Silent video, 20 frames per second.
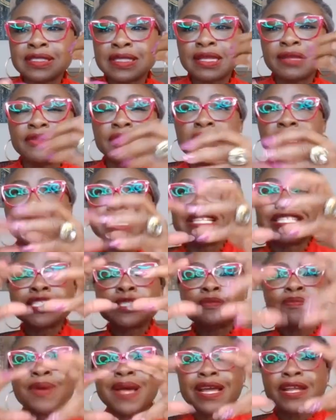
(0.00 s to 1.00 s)
in
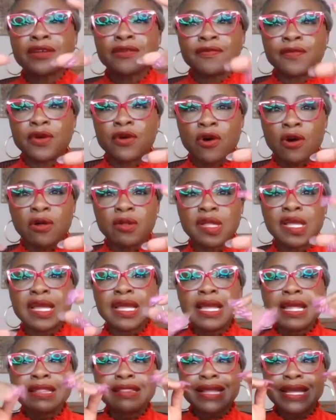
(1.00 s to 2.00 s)
spite of all,
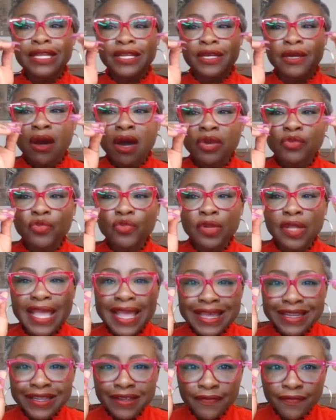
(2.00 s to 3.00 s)
that God will
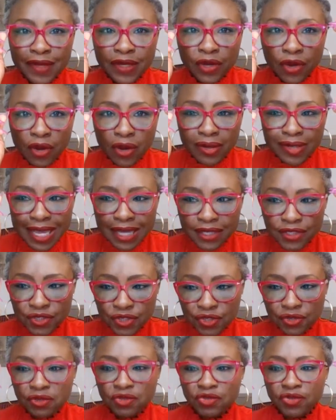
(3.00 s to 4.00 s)
elevate all our
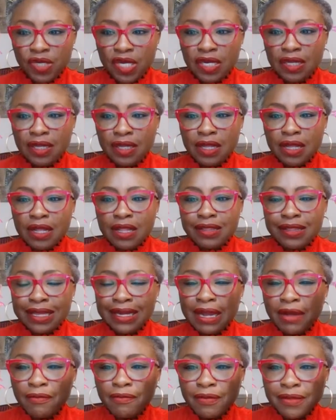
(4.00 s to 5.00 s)
children,
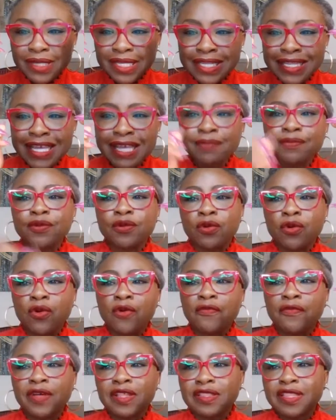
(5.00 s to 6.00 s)
that our labor
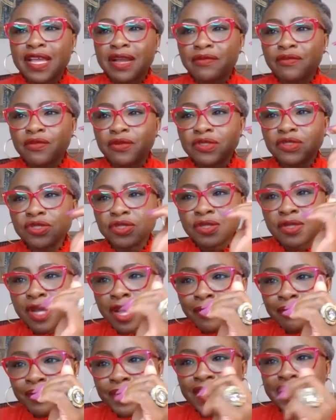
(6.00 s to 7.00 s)
over them will
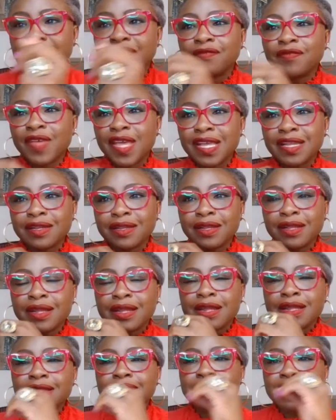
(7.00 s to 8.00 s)
not be in vain,
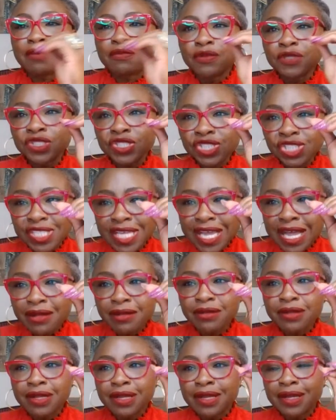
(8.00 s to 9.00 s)
that we
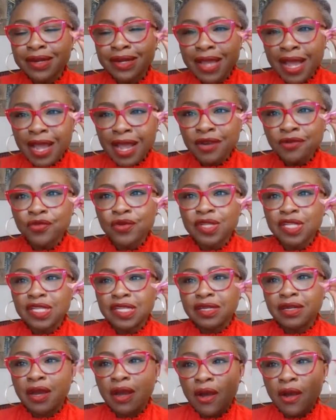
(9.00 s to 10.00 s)
shall, God
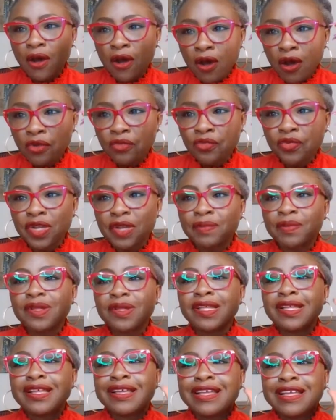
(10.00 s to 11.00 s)
willing, all reap
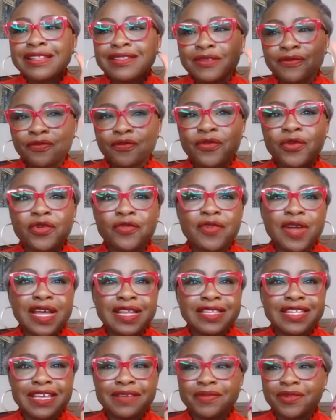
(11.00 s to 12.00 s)
the fruit of our
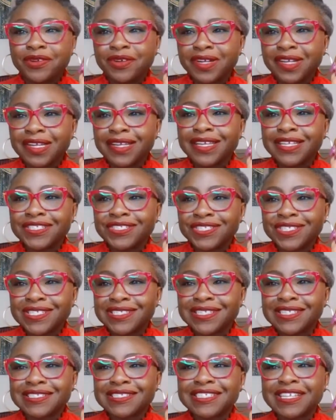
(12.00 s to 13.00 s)
labor in
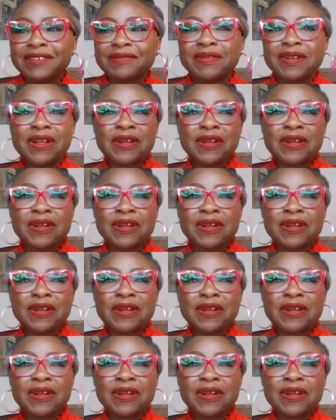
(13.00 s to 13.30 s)
Jesus' name.